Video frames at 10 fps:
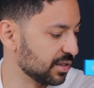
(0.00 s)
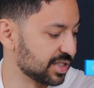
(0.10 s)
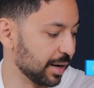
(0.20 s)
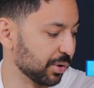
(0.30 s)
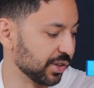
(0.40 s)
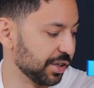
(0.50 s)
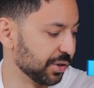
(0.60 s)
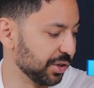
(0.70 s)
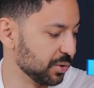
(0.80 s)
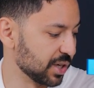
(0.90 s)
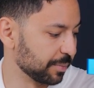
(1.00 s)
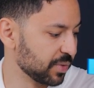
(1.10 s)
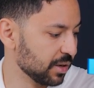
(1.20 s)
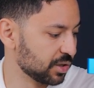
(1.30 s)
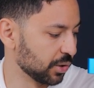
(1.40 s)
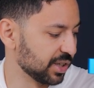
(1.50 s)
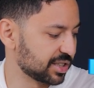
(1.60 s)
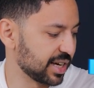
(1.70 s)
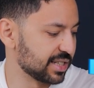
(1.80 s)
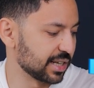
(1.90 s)
sample that you're using. So in
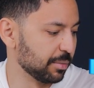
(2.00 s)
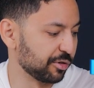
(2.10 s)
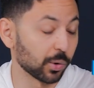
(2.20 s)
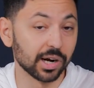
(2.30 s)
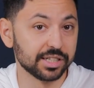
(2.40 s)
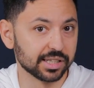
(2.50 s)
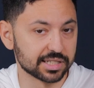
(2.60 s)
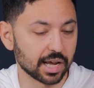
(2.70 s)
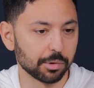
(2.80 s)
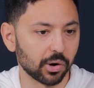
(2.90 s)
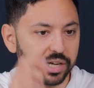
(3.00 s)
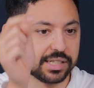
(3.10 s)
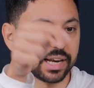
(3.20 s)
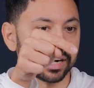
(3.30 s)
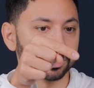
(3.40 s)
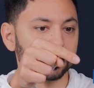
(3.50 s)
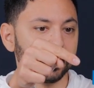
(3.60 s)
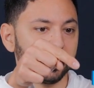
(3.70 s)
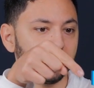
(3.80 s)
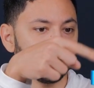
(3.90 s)
this case, before I did this demo, I did
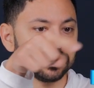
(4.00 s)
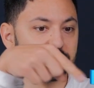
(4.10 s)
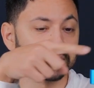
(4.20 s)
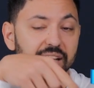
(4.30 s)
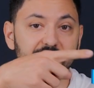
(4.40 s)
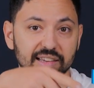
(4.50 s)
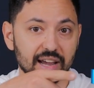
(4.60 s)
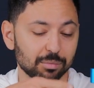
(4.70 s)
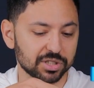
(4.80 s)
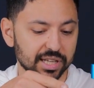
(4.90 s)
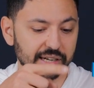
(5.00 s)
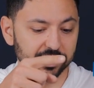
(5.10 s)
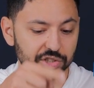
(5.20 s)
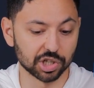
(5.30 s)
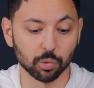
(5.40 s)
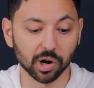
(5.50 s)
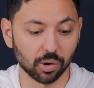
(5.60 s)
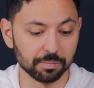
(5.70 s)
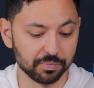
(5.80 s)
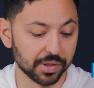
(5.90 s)
actually set the camera settings to work
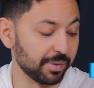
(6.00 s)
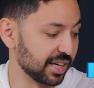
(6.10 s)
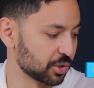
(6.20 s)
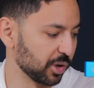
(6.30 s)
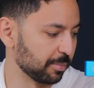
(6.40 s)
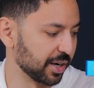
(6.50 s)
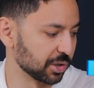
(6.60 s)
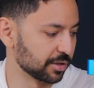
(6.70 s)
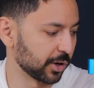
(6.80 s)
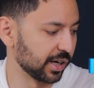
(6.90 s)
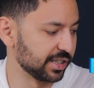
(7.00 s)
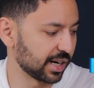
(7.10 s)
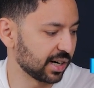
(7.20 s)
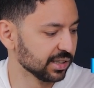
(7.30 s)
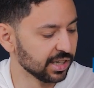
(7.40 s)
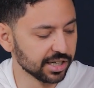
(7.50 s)
the best with Microsafari Terra.